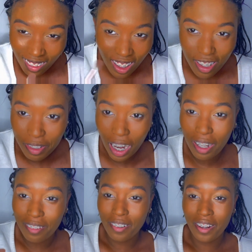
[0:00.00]
That's the right
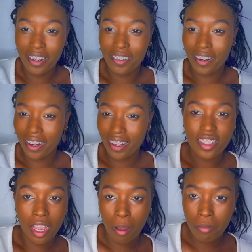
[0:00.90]
word, right?
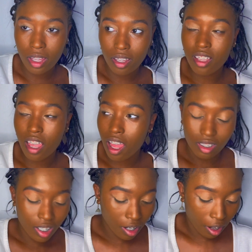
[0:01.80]
Dab it.
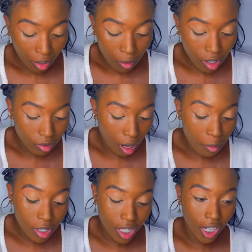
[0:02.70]
Okay, well, I'm
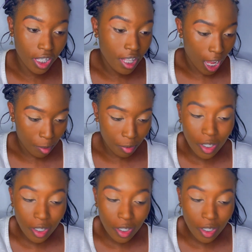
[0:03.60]
just gonna dab.